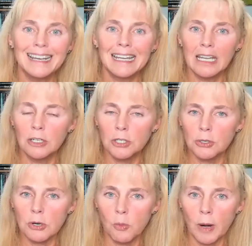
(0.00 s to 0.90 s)
into
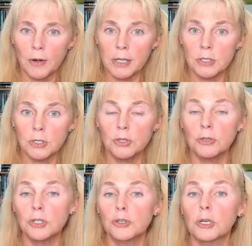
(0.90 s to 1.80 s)
your awareness so
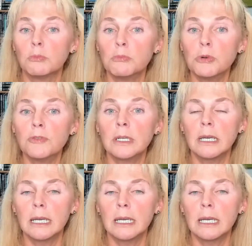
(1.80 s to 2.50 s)
that you can move it